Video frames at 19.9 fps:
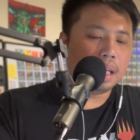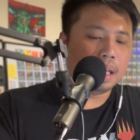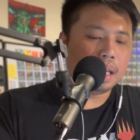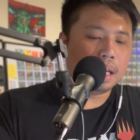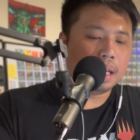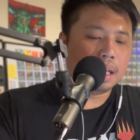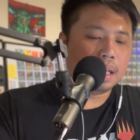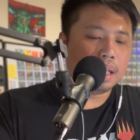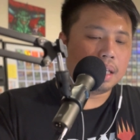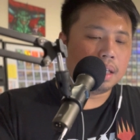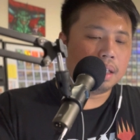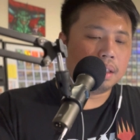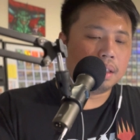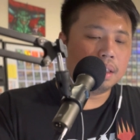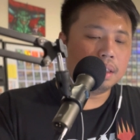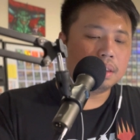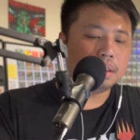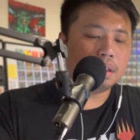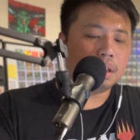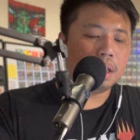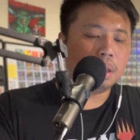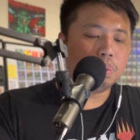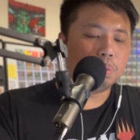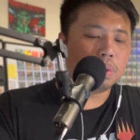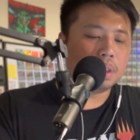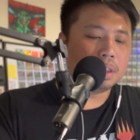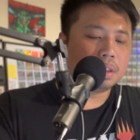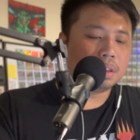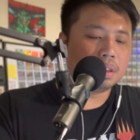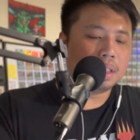Uh, this card
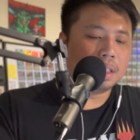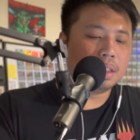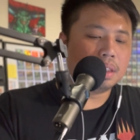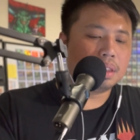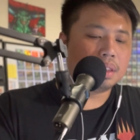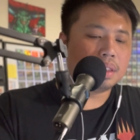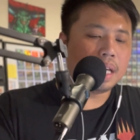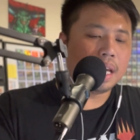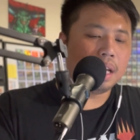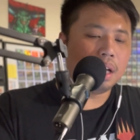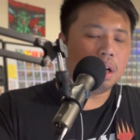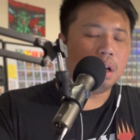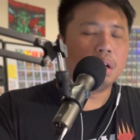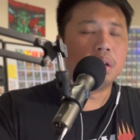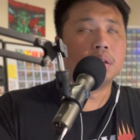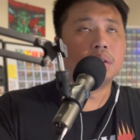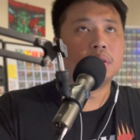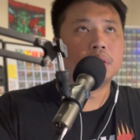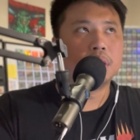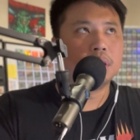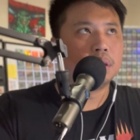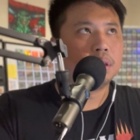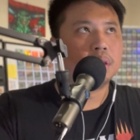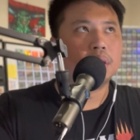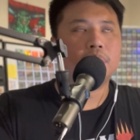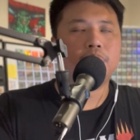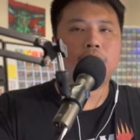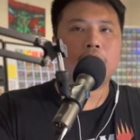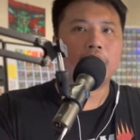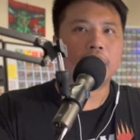was insane. Oh,
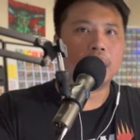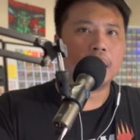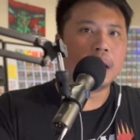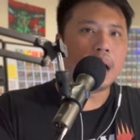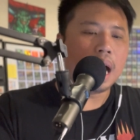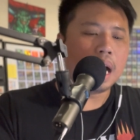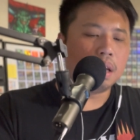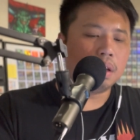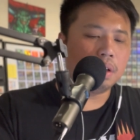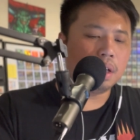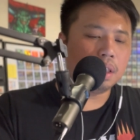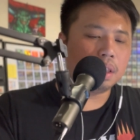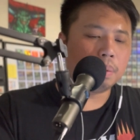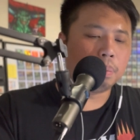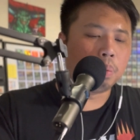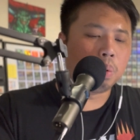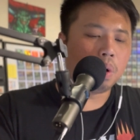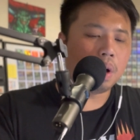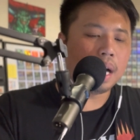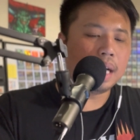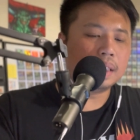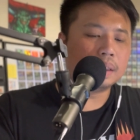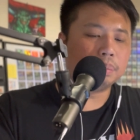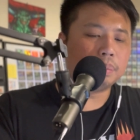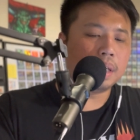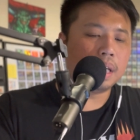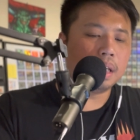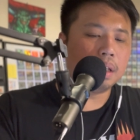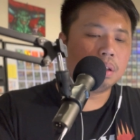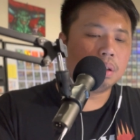my God, look at the price,
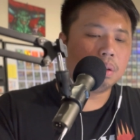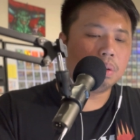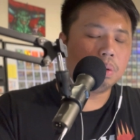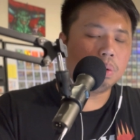man.